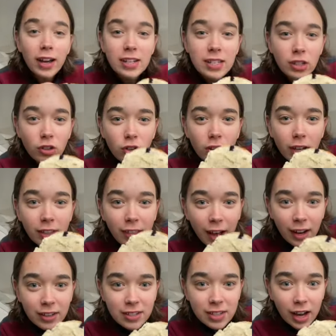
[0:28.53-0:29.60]
does it look like
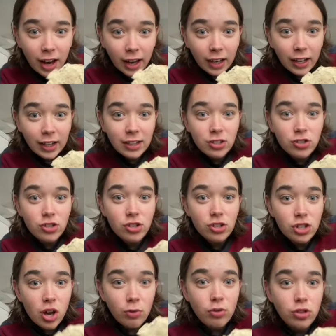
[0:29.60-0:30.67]
that inside? Like, it's
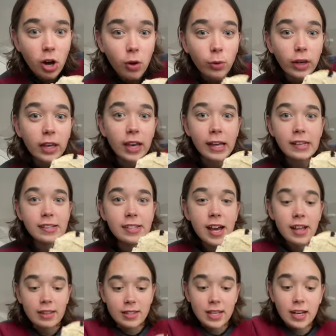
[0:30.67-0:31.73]
just so doughy and
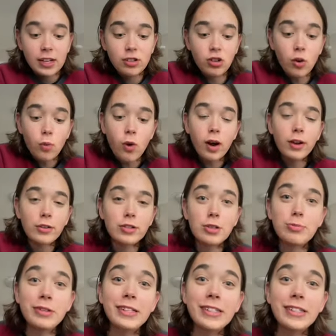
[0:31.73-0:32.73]
dense, and I don't want it to be